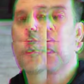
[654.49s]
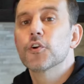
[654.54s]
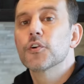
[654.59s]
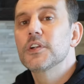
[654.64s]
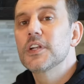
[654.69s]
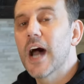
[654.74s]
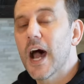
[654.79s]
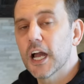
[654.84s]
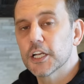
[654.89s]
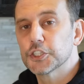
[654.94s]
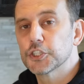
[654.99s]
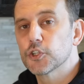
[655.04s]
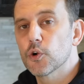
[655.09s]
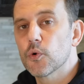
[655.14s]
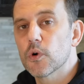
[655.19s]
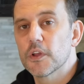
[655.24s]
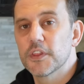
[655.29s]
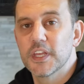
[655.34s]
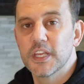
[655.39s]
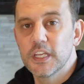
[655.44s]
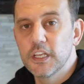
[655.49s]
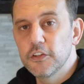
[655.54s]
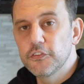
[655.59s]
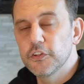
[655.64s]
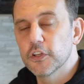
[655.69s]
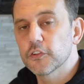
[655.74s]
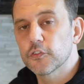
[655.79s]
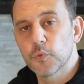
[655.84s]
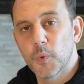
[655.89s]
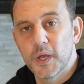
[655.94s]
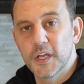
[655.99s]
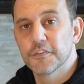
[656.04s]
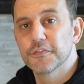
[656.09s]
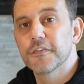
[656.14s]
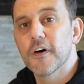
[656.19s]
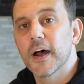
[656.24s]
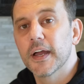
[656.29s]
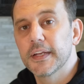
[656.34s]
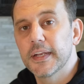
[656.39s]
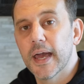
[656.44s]
you're not sure, the easiest way to
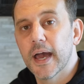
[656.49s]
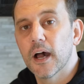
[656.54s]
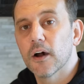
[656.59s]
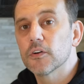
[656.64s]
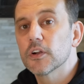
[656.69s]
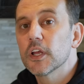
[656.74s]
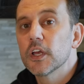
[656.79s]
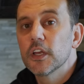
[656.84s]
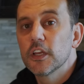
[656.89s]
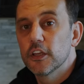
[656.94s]
find out